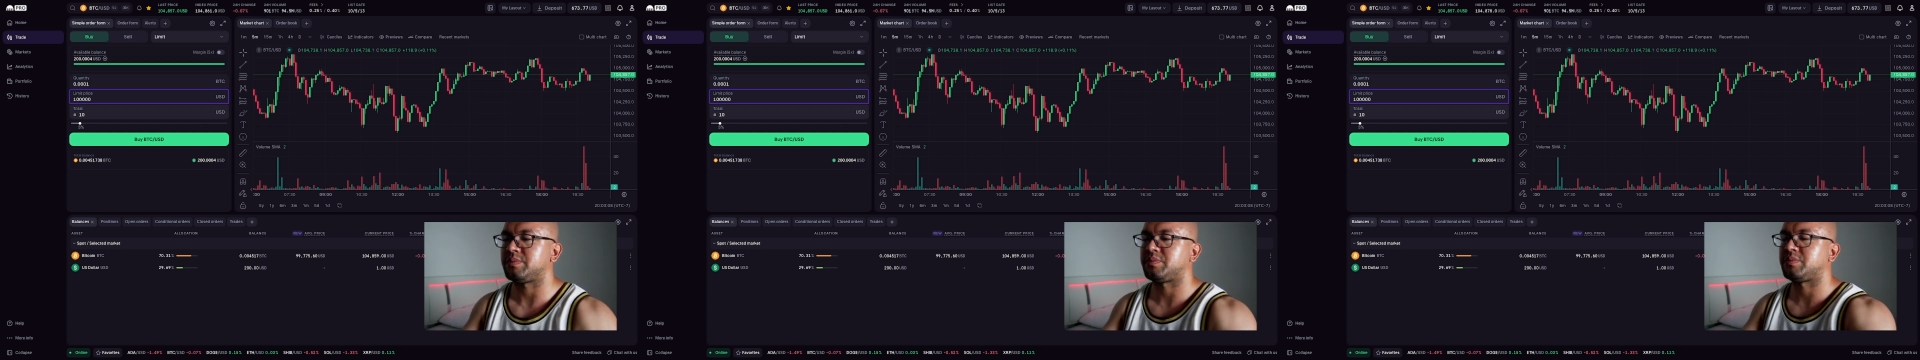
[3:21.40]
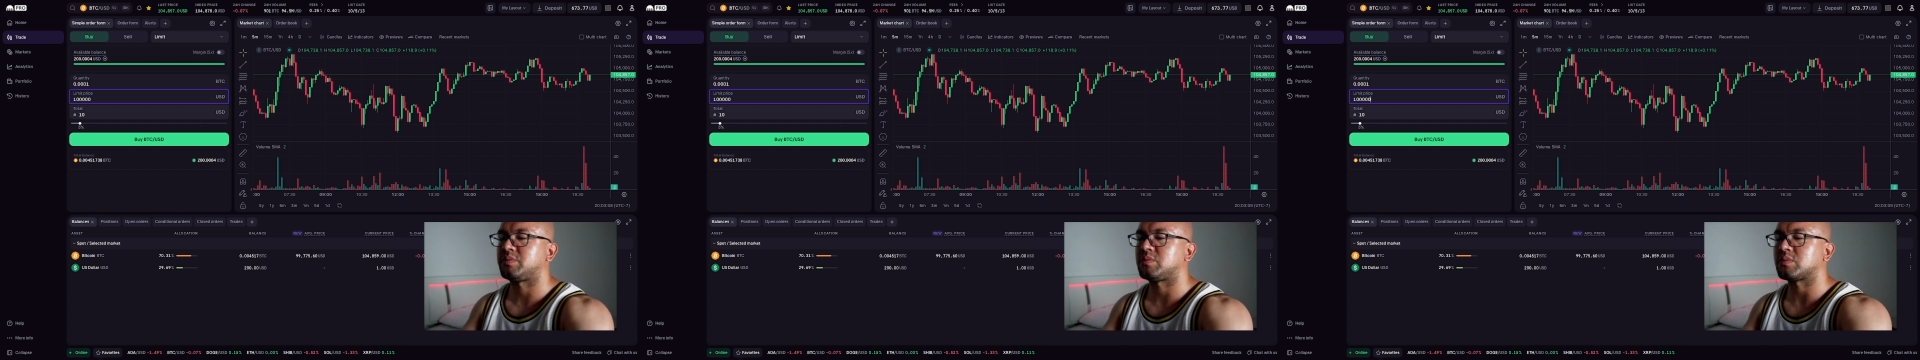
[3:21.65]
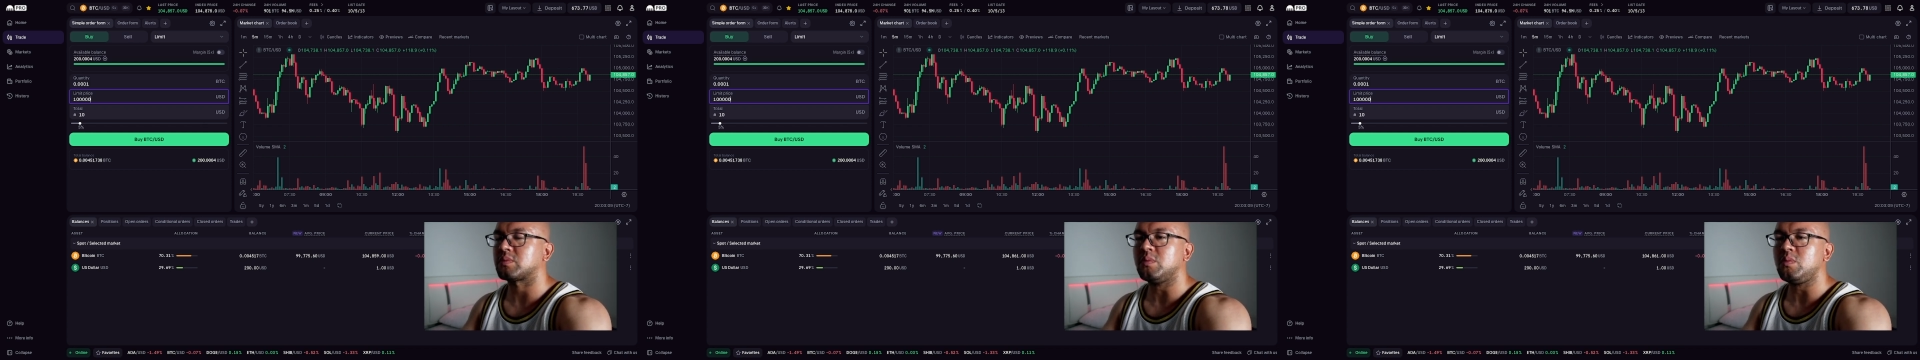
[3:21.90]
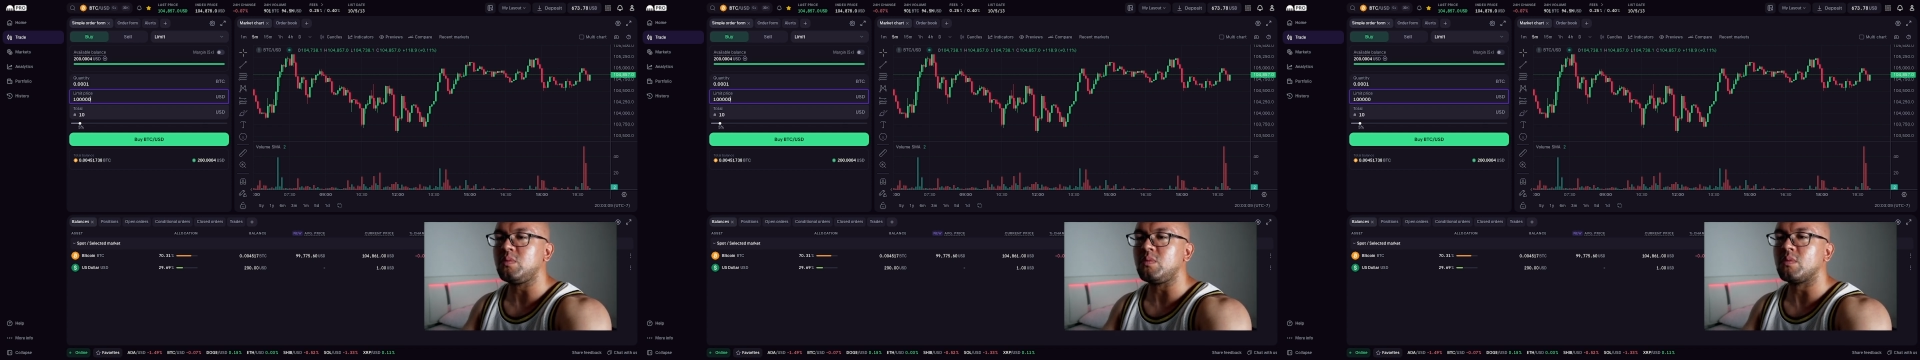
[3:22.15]

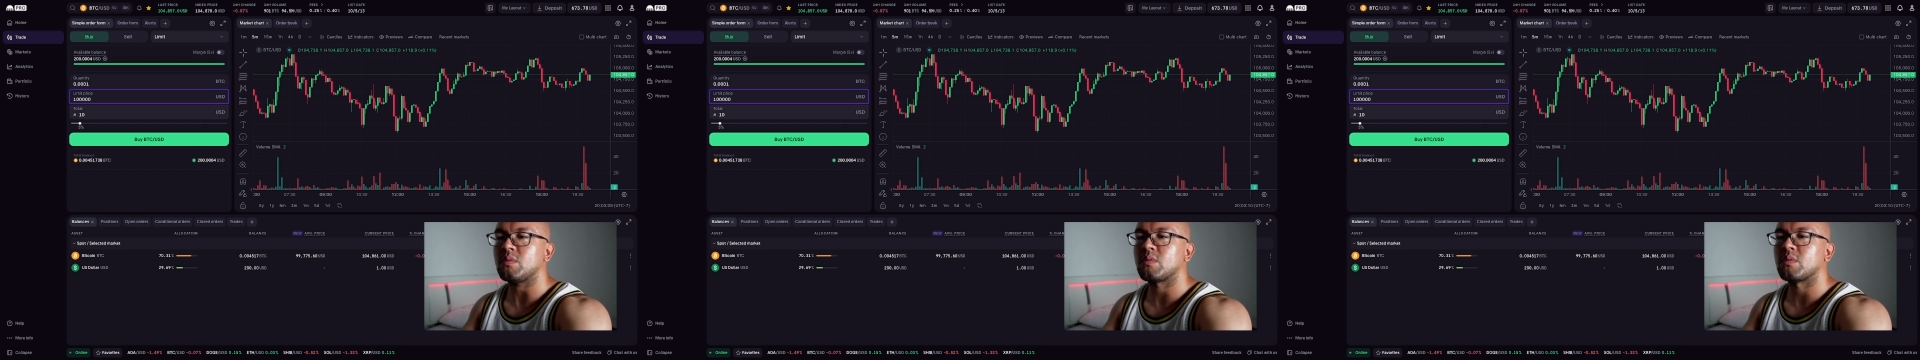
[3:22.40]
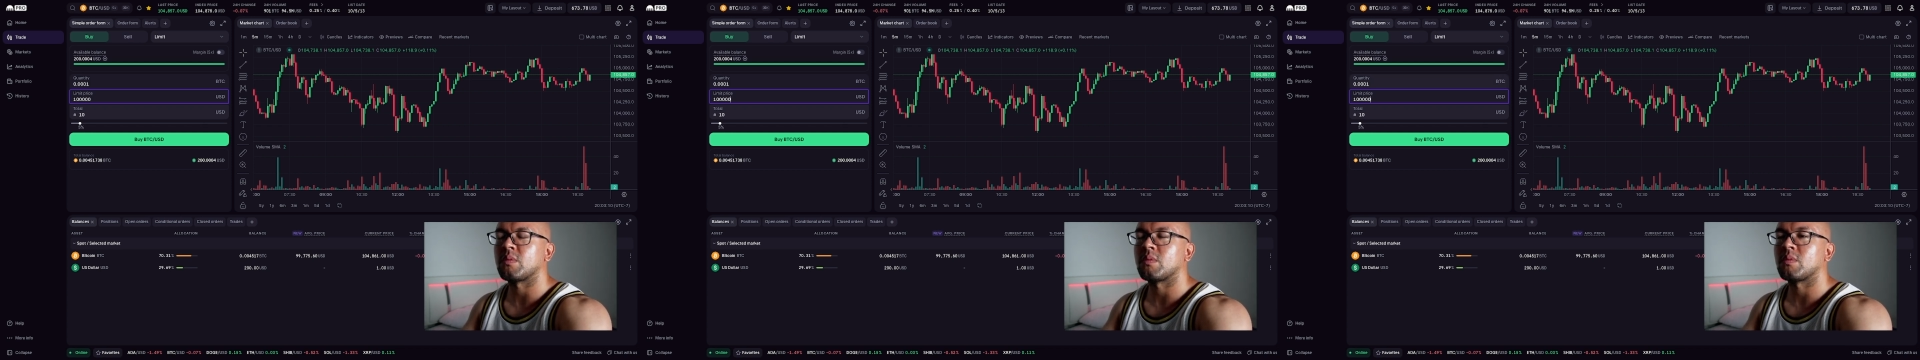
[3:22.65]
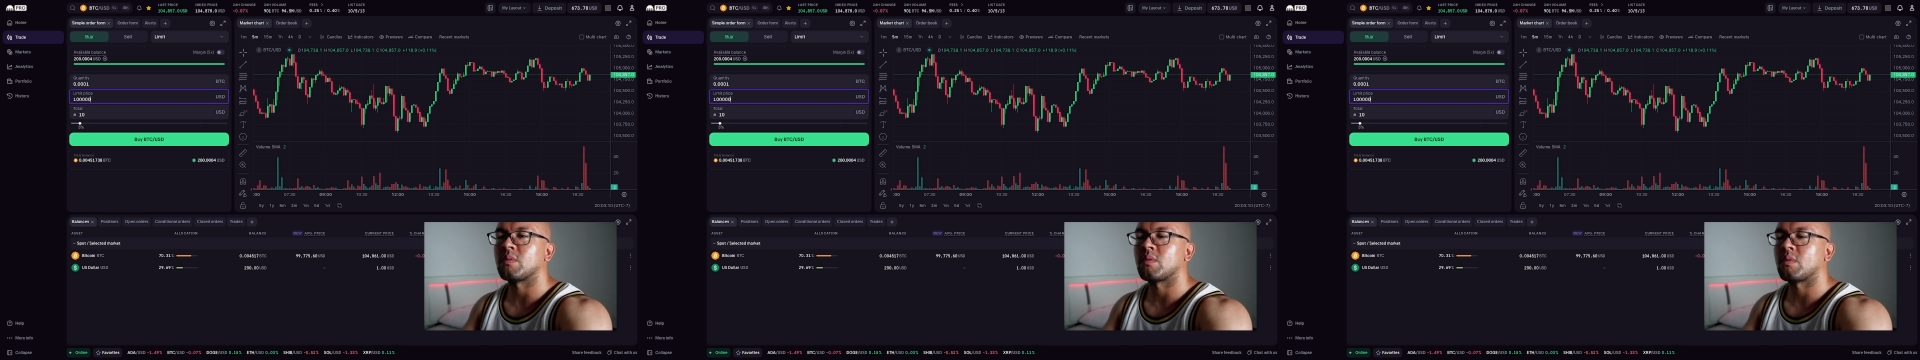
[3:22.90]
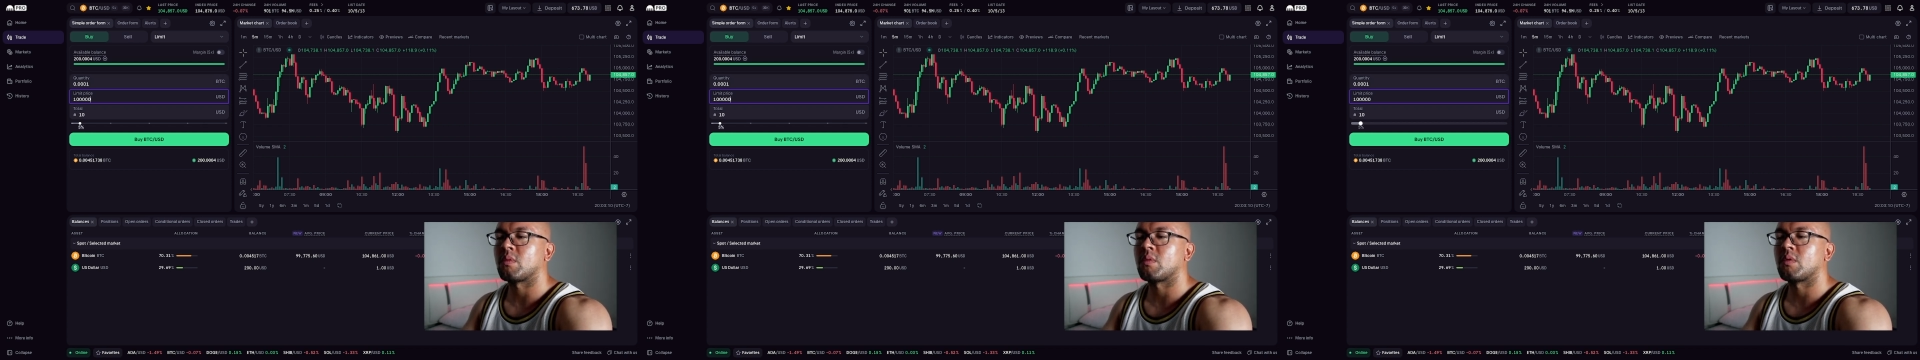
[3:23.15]

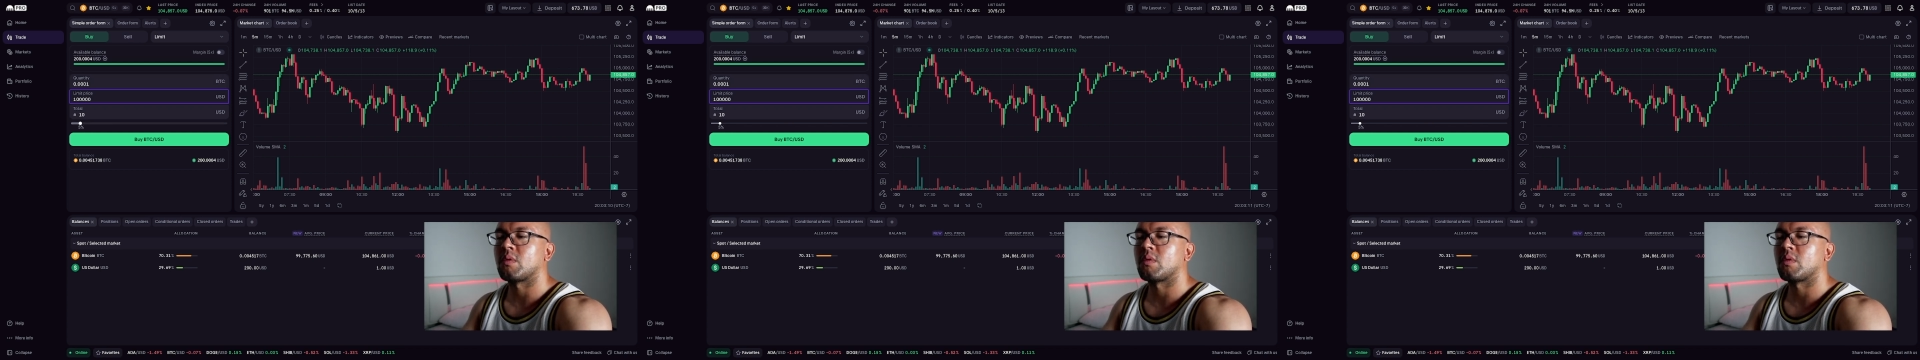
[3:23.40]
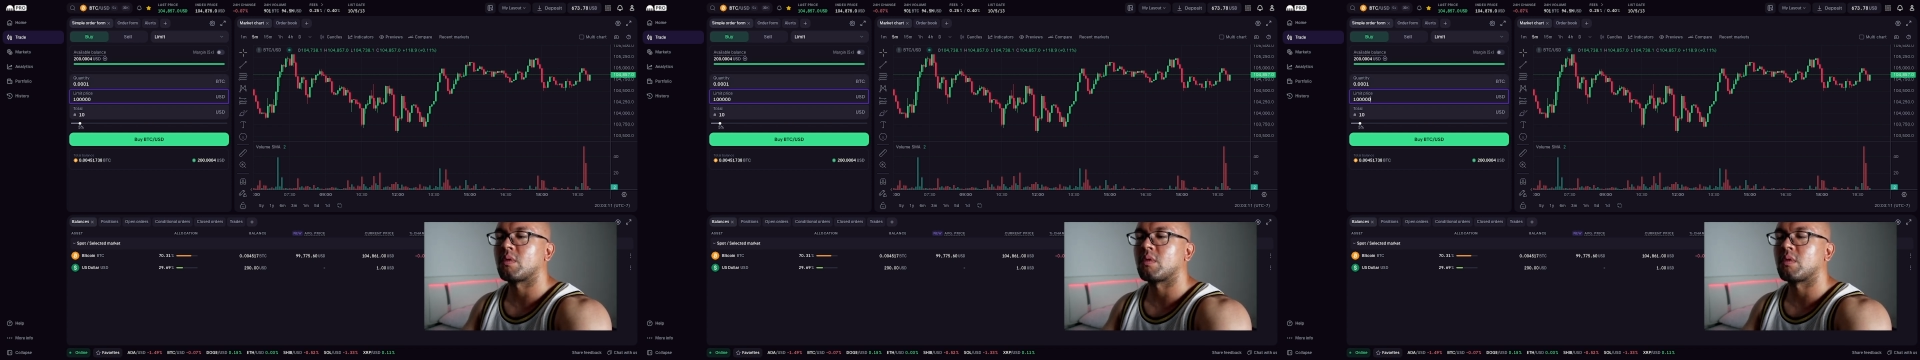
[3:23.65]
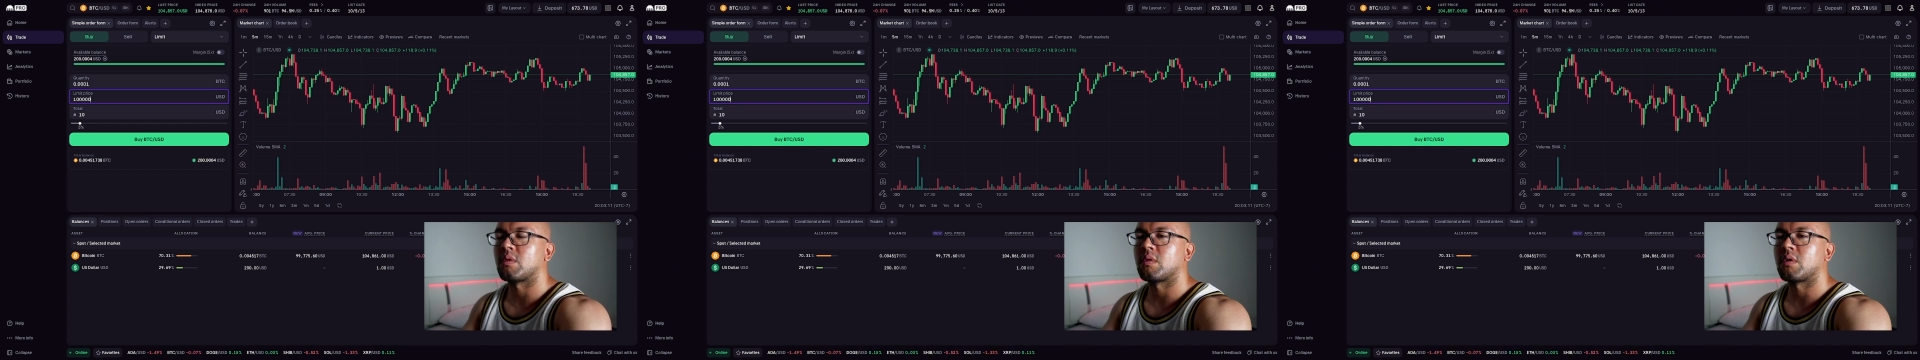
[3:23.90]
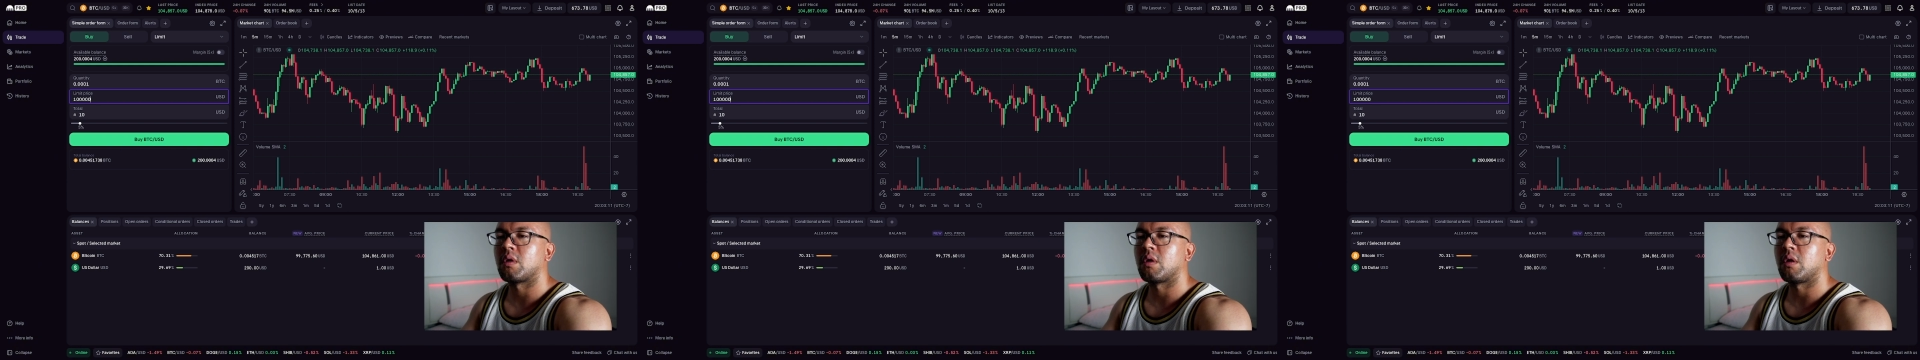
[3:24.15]
(no one is talking)